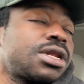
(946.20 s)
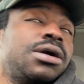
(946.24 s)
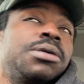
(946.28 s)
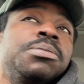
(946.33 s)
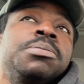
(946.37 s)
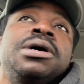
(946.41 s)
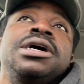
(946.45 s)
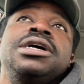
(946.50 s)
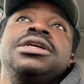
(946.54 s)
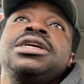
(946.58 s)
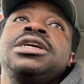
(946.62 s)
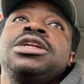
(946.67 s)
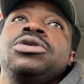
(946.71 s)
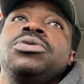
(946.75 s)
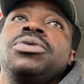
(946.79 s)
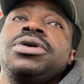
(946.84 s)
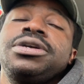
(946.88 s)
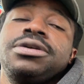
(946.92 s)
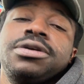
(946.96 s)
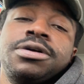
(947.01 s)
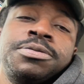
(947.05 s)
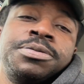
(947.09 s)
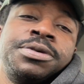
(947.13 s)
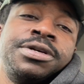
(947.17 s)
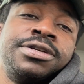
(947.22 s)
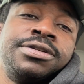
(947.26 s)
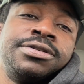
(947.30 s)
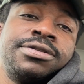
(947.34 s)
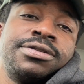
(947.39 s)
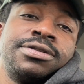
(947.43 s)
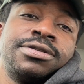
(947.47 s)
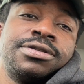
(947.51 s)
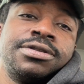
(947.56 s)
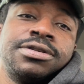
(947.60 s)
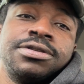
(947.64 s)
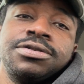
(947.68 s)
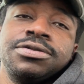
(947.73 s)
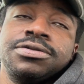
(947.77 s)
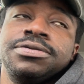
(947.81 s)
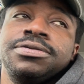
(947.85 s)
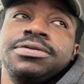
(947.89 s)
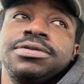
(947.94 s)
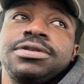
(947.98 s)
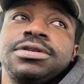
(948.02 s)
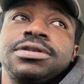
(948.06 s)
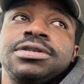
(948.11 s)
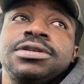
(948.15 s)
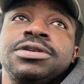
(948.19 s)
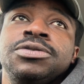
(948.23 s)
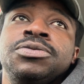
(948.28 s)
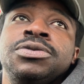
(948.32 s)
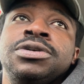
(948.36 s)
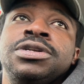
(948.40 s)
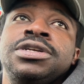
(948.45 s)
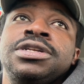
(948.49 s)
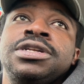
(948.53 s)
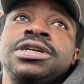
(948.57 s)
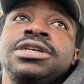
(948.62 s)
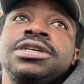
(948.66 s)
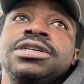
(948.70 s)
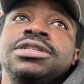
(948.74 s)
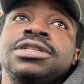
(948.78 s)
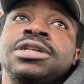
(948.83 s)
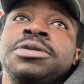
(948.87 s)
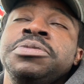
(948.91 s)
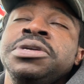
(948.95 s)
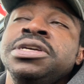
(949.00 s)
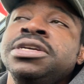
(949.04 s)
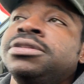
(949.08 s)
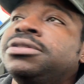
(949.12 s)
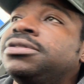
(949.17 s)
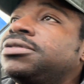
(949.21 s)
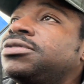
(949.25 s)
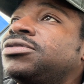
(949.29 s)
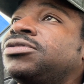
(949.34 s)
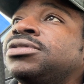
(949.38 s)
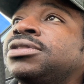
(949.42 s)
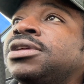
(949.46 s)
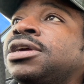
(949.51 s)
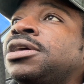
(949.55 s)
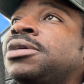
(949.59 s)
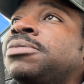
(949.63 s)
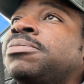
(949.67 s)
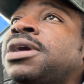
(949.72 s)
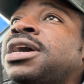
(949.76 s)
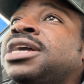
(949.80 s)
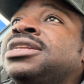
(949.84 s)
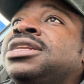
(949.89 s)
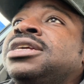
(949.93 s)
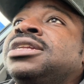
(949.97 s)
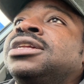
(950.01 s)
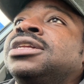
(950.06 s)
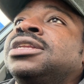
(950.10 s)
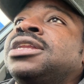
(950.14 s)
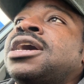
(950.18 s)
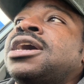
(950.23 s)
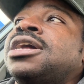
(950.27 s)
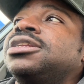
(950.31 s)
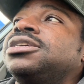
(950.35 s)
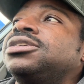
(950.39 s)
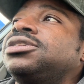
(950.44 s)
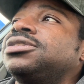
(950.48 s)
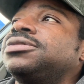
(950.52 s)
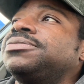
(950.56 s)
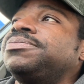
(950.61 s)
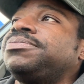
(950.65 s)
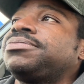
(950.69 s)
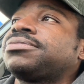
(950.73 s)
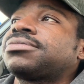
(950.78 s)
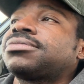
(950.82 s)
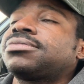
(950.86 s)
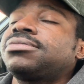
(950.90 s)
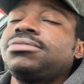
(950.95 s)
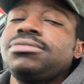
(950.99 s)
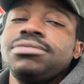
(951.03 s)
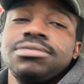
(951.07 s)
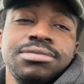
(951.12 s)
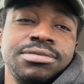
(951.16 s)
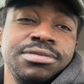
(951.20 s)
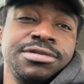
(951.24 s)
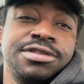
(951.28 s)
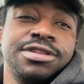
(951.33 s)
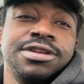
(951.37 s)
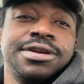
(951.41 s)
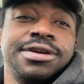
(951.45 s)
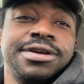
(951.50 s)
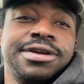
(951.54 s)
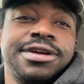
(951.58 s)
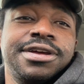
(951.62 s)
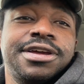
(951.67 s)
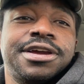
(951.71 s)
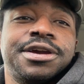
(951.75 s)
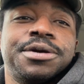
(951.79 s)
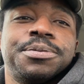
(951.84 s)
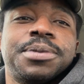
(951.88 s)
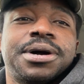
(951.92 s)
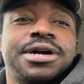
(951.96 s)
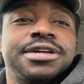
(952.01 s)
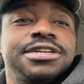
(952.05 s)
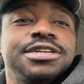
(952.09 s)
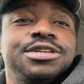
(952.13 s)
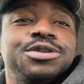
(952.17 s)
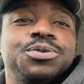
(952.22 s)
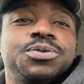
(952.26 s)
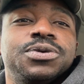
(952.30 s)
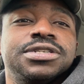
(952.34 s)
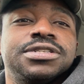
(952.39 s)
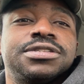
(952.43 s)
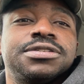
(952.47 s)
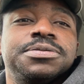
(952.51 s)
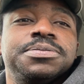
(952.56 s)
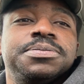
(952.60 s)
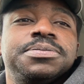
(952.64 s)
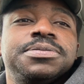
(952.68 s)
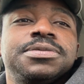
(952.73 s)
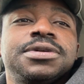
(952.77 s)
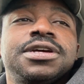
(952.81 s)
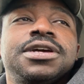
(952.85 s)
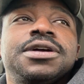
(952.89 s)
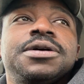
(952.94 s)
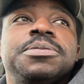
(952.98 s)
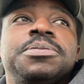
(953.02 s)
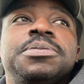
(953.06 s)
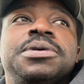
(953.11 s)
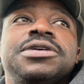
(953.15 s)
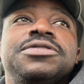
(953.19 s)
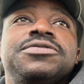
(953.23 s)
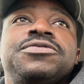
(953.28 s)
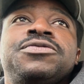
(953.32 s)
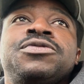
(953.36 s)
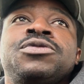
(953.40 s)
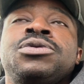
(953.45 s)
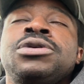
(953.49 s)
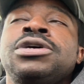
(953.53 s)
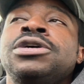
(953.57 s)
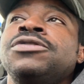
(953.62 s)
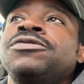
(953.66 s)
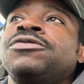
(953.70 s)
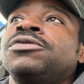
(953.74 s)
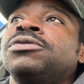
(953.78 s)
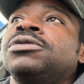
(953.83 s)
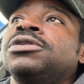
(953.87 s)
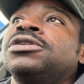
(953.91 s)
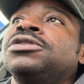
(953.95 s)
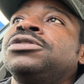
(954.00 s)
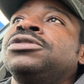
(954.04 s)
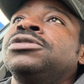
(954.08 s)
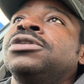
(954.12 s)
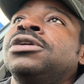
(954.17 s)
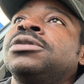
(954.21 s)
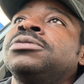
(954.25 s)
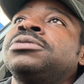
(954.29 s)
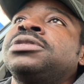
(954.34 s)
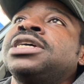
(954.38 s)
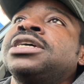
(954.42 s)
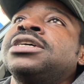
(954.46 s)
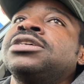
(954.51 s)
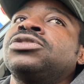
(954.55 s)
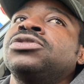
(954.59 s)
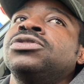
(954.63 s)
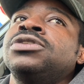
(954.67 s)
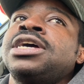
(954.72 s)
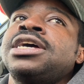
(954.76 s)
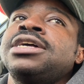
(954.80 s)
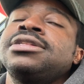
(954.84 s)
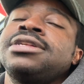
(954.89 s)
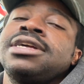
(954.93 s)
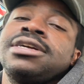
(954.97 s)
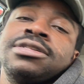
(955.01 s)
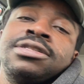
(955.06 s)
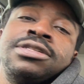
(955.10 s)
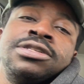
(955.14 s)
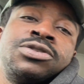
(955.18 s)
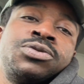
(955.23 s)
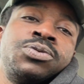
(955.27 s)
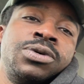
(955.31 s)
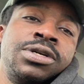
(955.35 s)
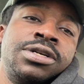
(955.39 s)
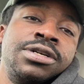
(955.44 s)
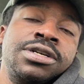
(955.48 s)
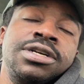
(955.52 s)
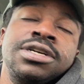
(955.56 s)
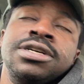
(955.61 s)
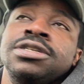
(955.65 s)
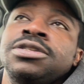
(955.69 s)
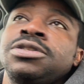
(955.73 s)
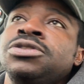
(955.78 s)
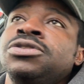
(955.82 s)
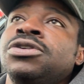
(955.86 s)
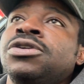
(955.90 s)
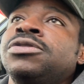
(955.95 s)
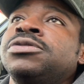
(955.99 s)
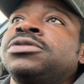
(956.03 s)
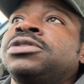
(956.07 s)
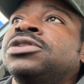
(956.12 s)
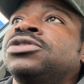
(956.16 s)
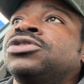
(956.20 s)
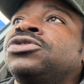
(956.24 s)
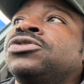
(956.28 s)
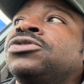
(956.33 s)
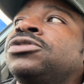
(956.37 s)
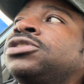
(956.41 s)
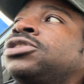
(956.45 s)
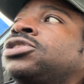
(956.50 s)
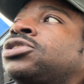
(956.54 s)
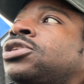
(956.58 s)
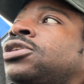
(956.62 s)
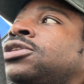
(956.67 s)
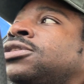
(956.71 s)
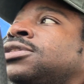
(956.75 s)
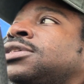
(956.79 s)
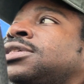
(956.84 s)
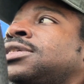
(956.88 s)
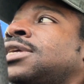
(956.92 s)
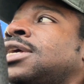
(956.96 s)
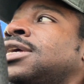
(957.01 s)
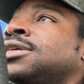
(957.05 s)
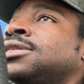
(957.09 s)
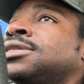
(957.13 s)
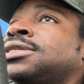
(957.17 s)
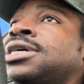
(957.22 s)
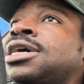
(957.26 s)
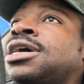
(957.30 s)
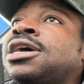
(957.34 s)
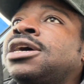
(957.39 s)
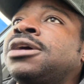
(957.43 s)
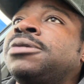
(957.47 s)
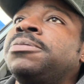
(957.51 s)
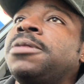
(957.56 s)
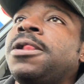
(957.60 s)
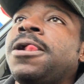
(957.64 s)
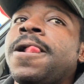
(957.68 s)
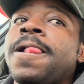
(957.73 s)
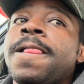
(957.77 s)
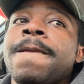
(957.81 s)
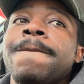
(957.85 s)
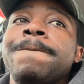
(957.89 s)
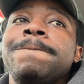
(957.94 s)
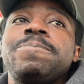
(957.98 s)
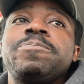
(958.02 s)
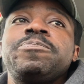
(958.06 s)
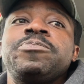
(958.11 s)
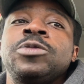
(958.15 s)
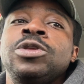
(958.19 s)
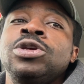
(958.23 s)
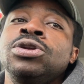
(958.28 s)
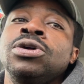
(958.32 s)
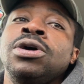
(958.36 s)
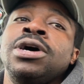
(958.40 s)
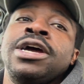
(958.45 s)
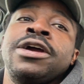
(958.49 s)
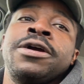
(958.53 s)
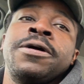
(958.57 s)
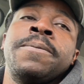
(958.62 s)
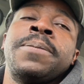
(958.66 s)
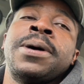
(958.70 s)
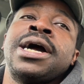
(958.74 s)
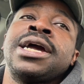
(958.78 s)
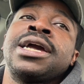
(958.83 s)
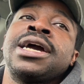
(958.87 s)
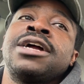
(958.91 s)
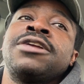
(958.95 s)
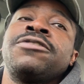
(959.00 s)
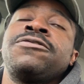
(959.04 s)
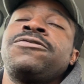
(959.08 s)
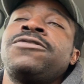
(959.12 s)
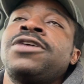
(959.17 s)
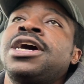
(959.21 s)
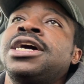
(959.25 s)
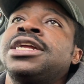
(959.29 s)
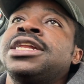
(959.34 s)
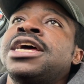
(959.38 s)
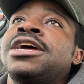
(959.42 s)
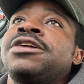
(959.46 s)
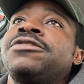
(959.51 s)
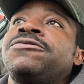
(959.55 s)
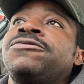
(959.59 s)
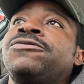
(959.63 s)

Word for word: But anyway, I mean, it, it, it what it is. I mean, everybody need the knowledge. Everybody need the wisdom. But for real, for real, you know what I'm saying. So that that's just what it is, you know. So so this current state and time, you know, everybody got to find that